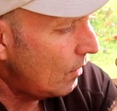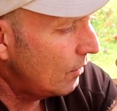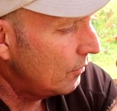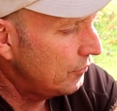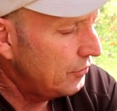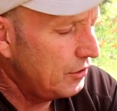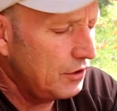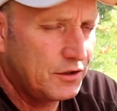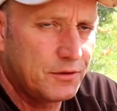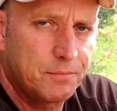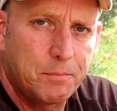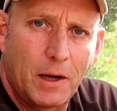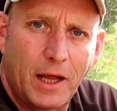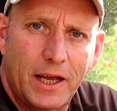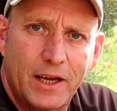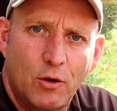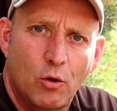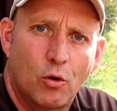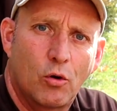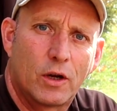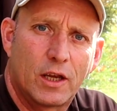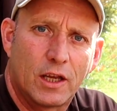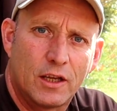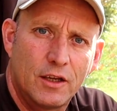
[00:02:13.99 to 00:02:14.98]
display,
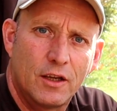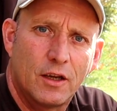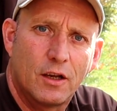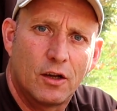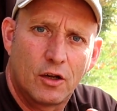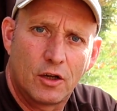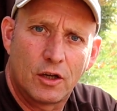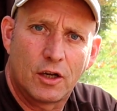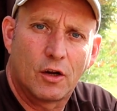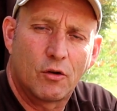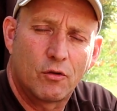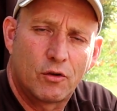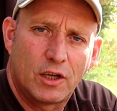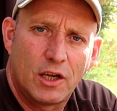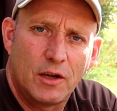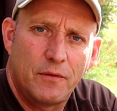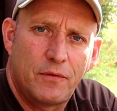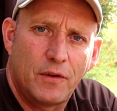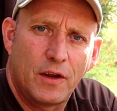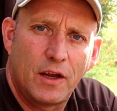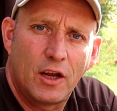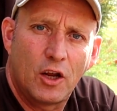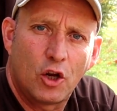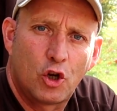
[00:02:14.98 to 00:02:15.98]
or
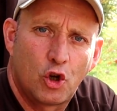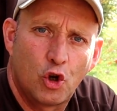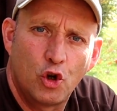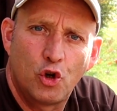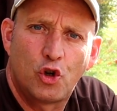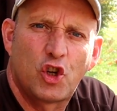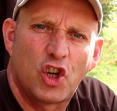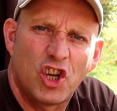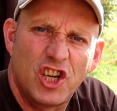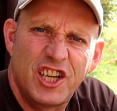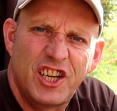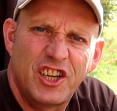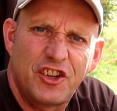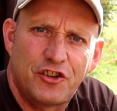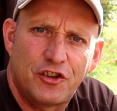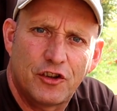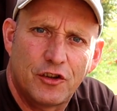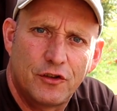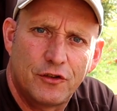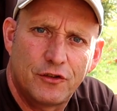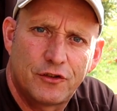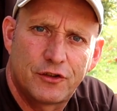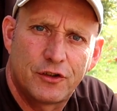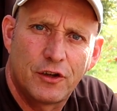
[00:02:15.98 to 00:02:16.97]
give it good
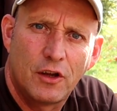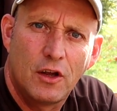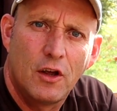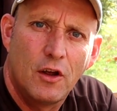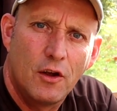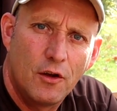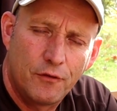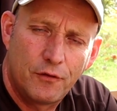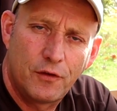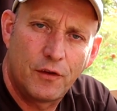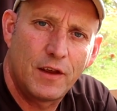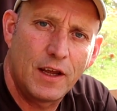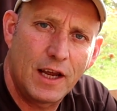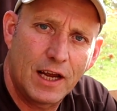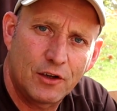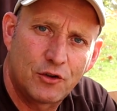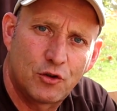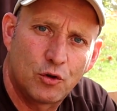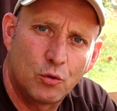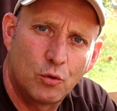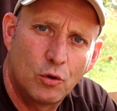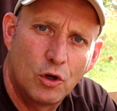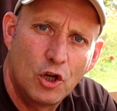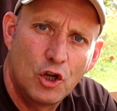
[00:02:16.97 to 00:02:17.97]
conditions for the
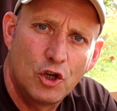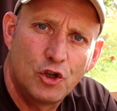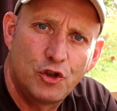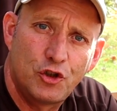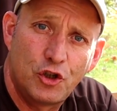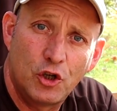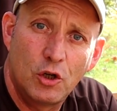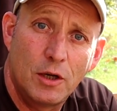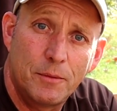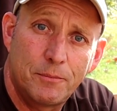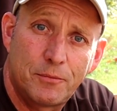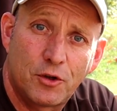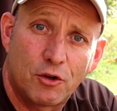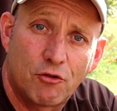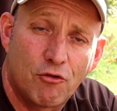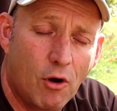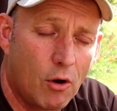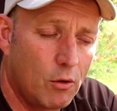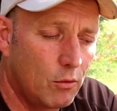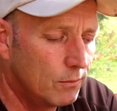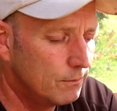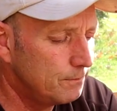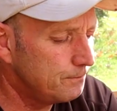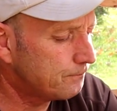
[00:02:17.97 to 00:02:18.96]
actual tulip to
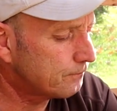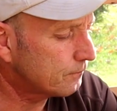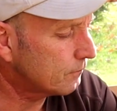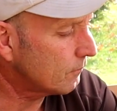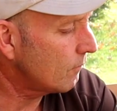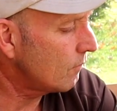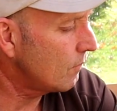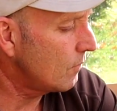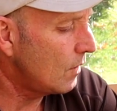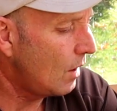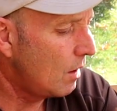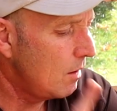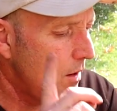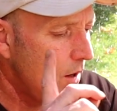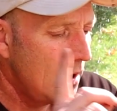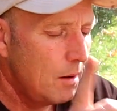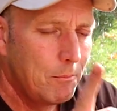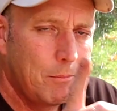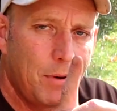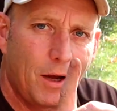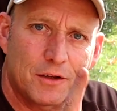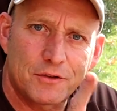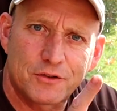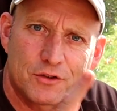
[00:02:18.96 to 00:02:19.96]
grow.
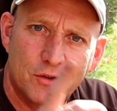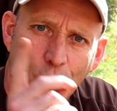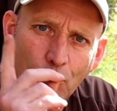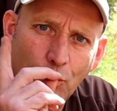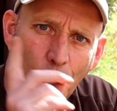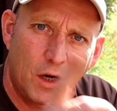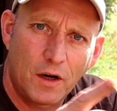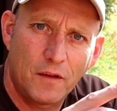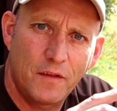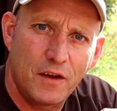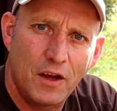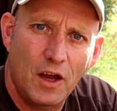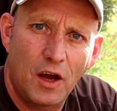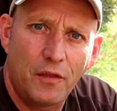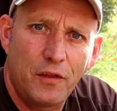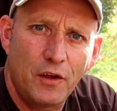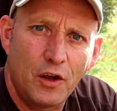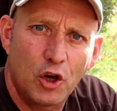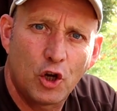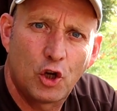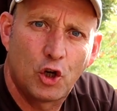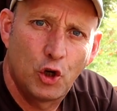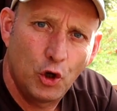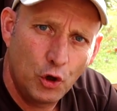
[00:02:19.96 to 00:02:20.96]
But one of the
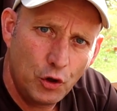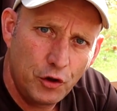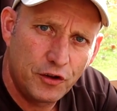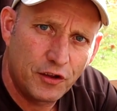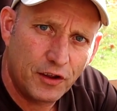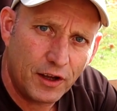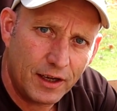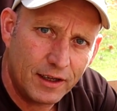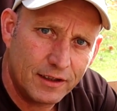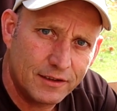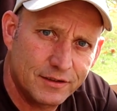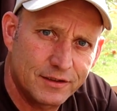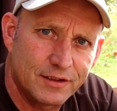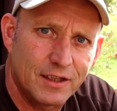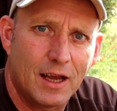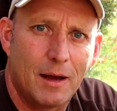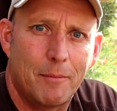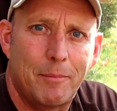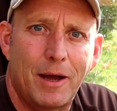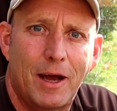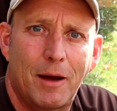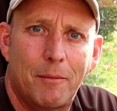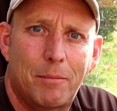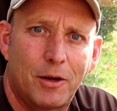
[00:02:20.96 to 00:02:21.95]
other good things
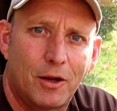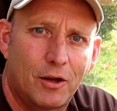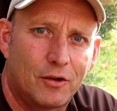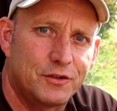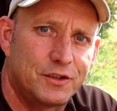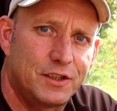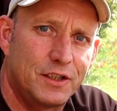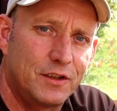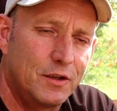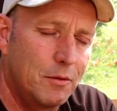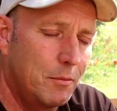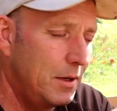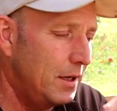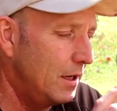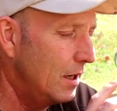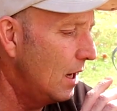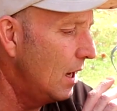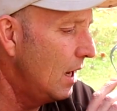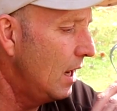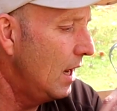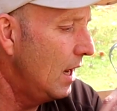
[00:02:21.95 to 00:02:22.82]
about planting them